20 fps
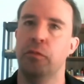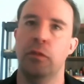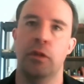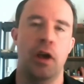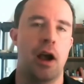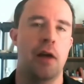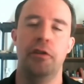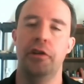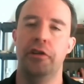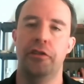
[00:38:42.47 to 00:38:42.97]

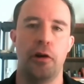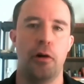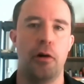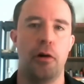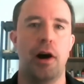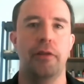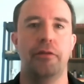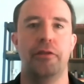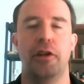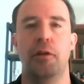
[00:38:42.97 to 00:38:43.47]
every so
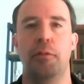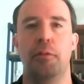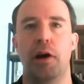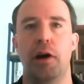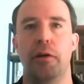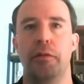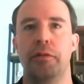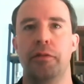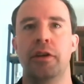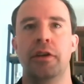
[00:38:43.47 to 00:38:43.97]
often
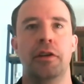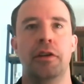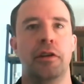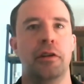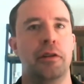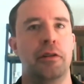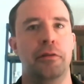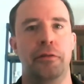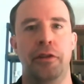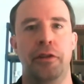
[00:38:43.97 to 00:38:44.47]
about
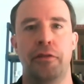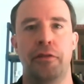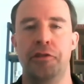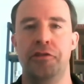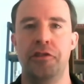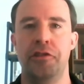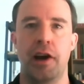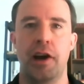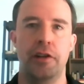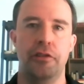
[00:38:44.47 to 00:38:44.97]
different
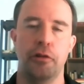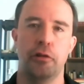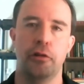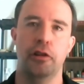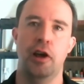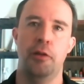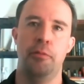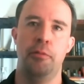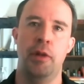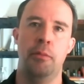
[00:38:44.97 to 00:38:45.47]
GI Joe
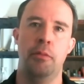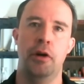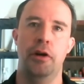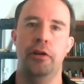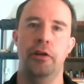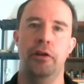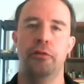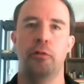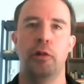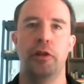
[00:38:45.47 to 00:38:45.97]
club
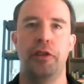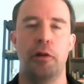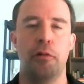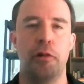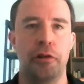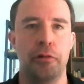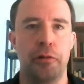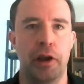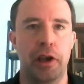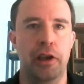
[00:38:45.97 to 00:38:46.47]
members, what they were
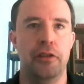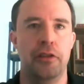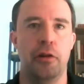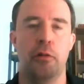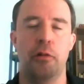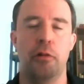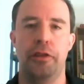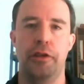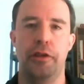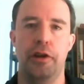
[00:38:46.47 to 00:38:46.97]
doing either
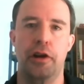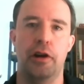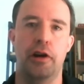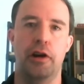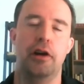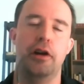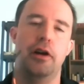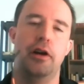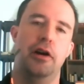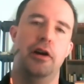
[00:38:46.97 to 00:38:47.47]
with
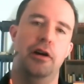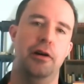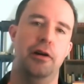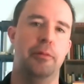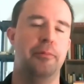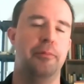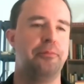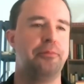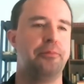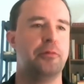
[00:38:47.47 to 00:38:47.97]
their
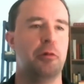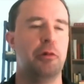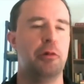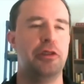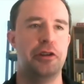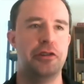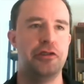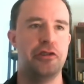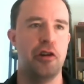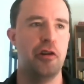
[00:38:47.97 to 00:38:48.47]
um, with
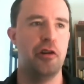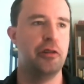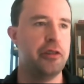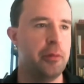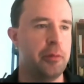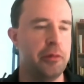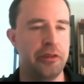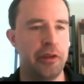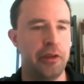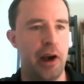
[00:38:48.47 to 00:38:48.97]
their Joes
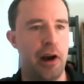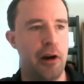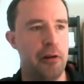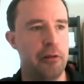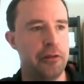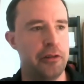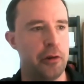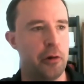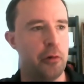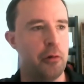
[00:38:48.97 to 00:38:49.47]

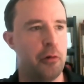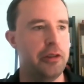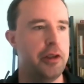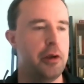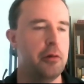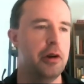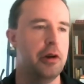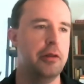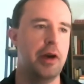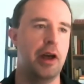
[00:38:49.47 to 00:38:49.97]
themselves or what they
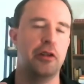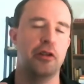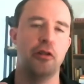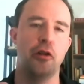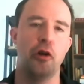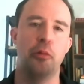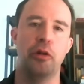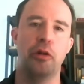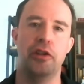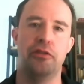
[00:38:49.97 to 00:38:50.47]
were other
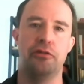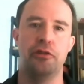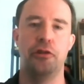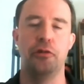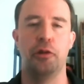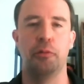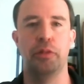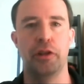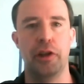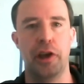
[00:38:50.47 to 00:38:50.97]
little boys were
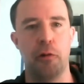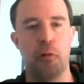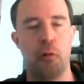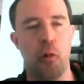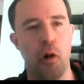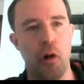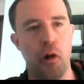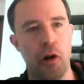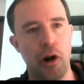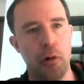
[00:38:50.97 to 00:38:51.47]
doing playing
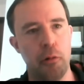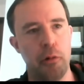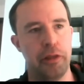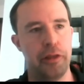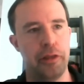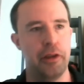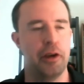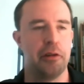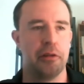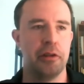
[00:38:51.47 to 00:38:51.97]
war with
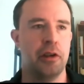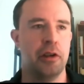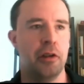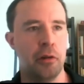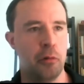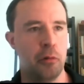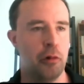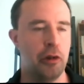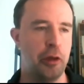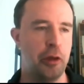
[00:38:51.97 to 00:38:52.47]
the
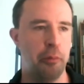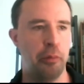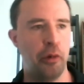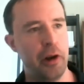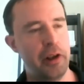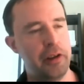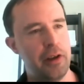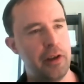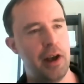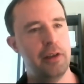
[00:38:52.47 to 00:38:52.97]
with the
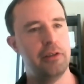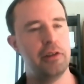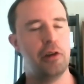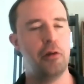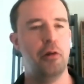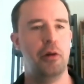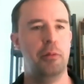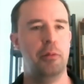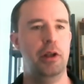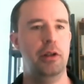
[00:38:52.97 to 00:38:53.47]
boy size
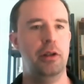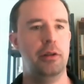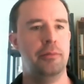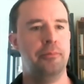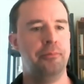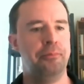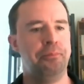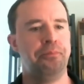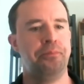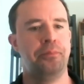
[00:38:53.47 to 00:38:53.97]
equipment.
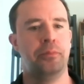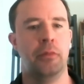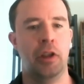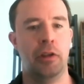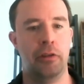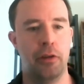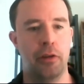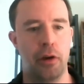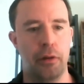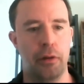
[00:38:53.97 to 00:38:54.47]

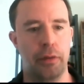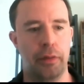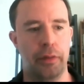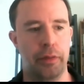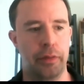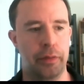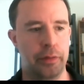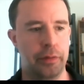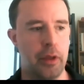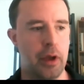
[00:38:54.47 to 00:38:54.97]
So
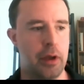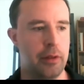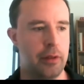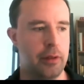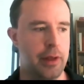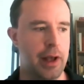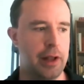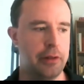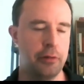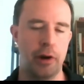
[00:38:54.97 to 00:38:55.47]

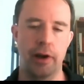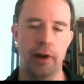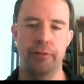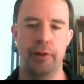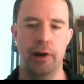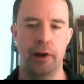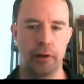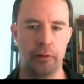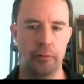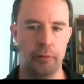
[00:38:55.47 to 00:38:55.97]
that's what I
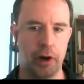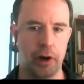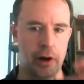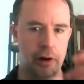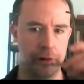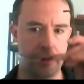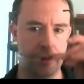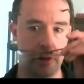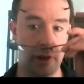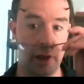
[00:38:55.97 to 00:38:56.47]
found in
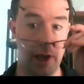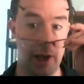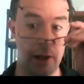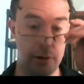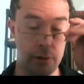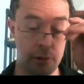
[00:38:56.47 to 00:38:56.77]
regard to that.